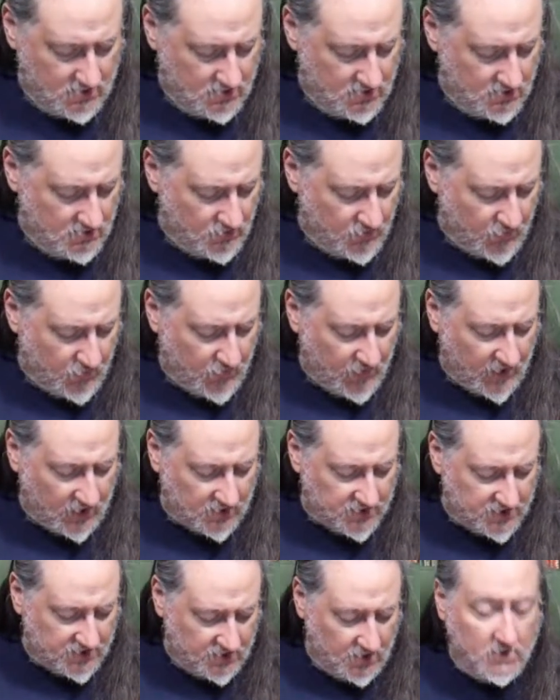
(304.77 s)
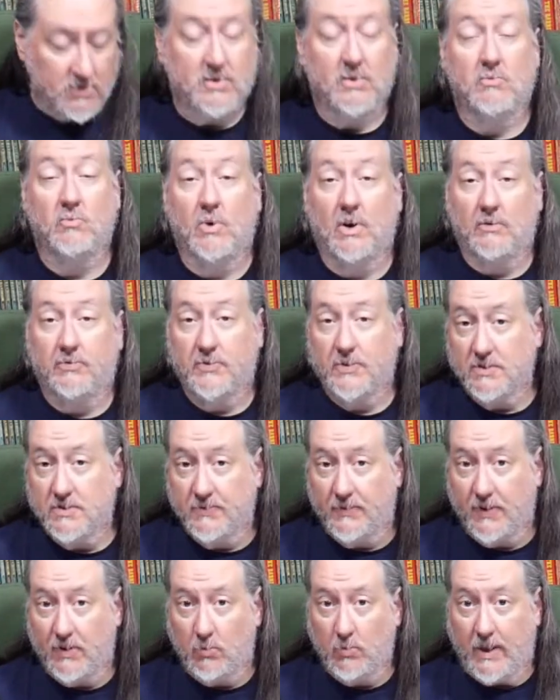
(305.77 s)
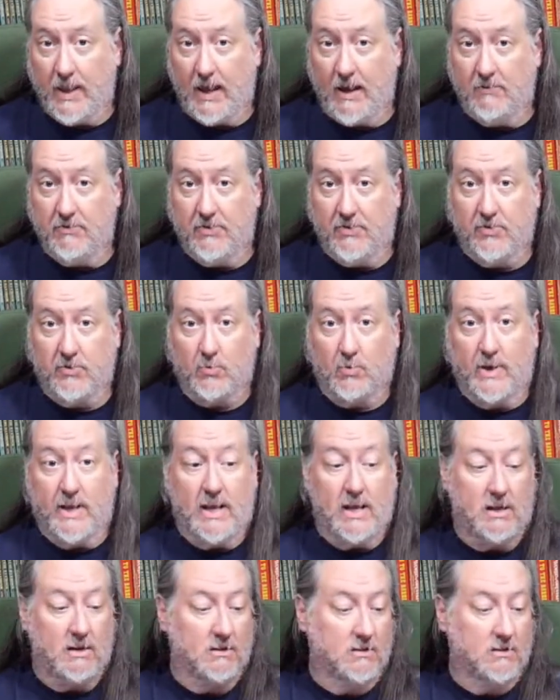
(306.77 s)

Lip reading: First of all, we have 3